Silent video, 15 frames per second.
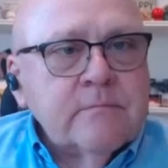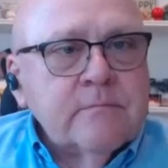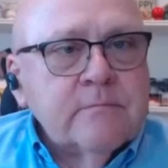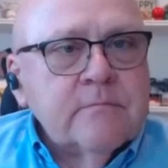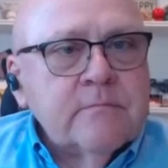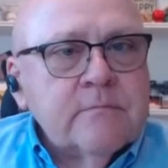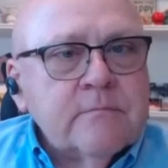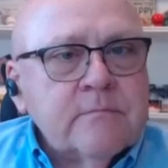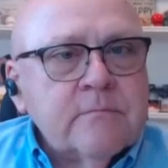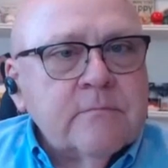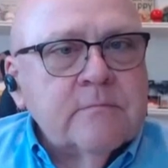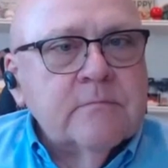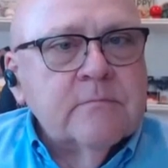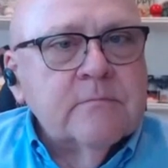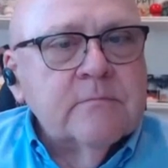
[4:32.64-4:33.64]

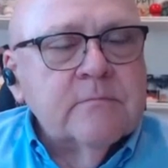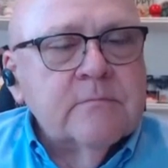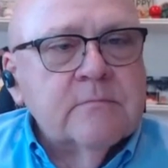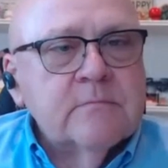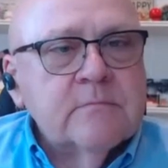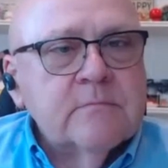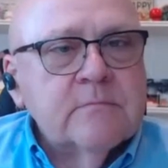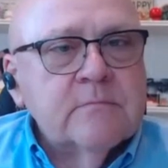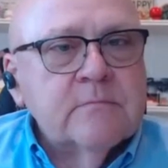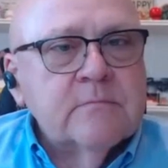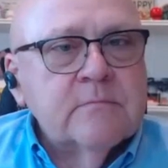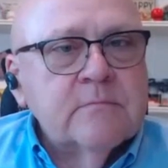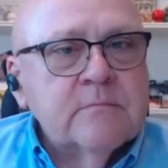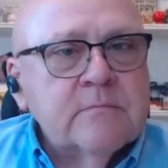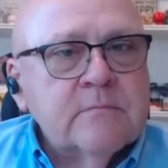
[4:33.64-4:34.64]

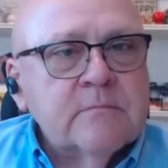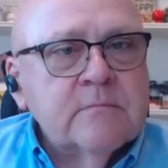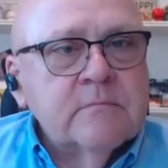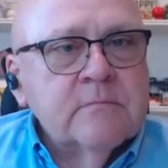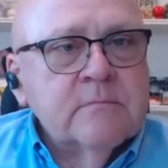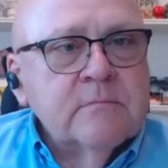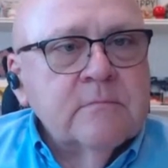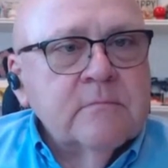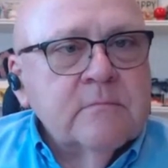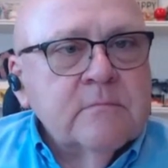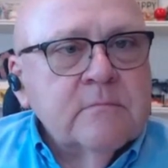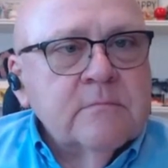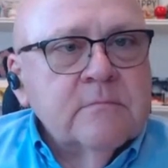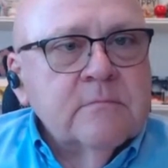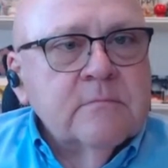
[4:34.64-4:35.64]

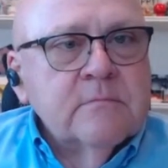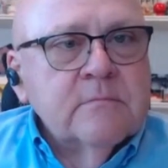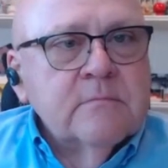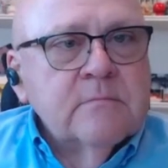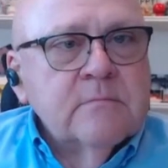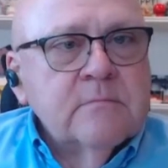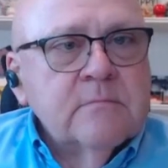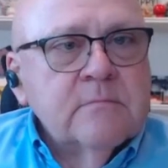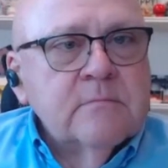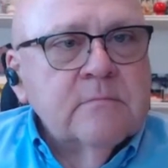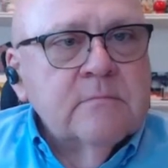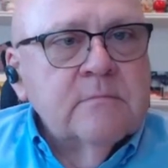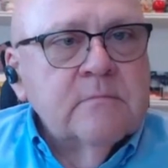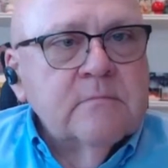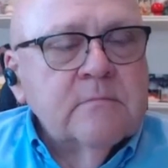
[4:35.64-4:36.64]

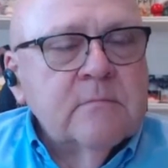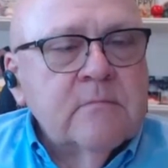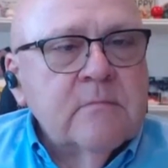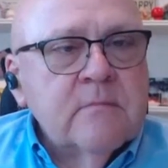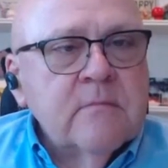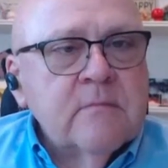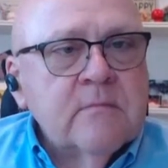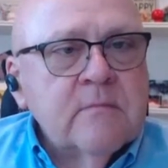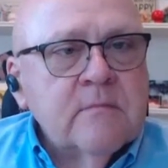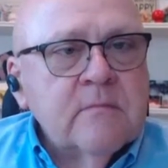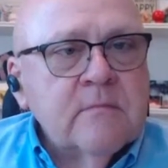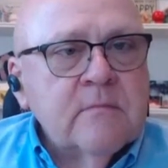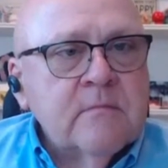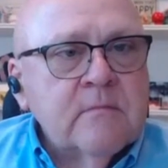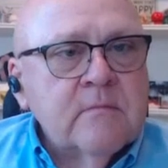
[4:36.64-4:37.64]

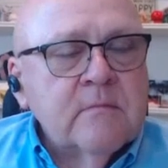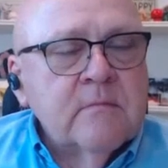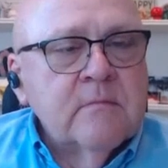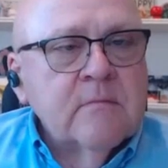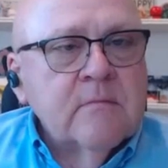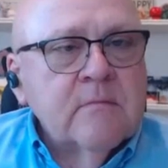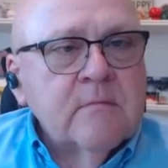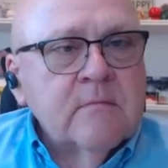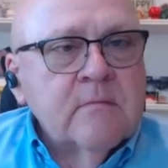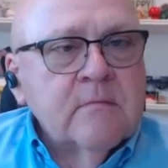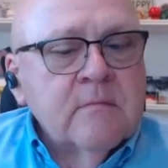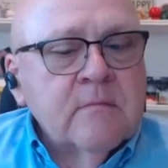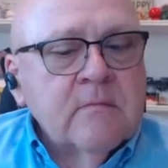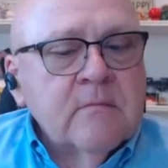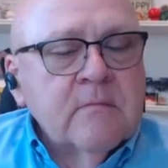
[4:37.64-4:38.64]

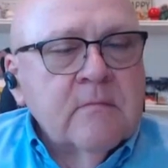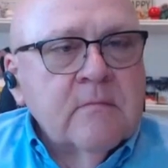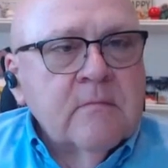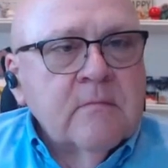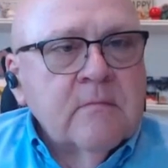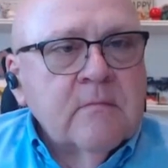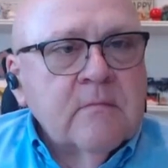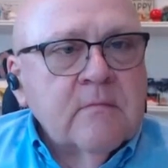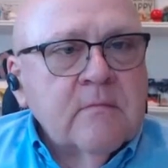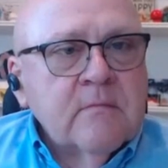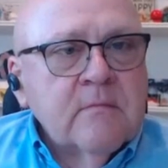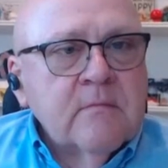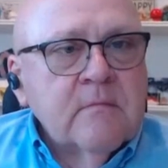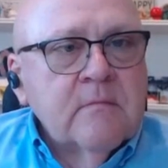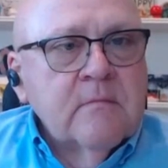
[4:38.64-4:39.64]

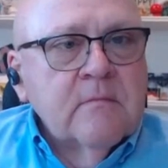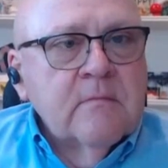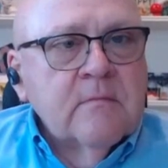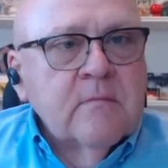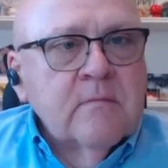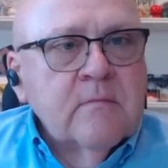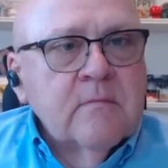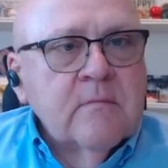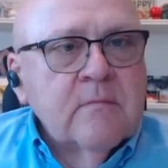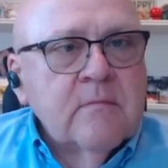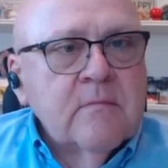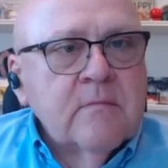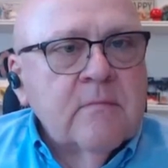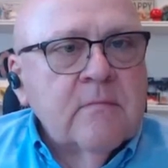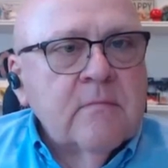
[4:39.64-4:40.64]
This person isn't speaking.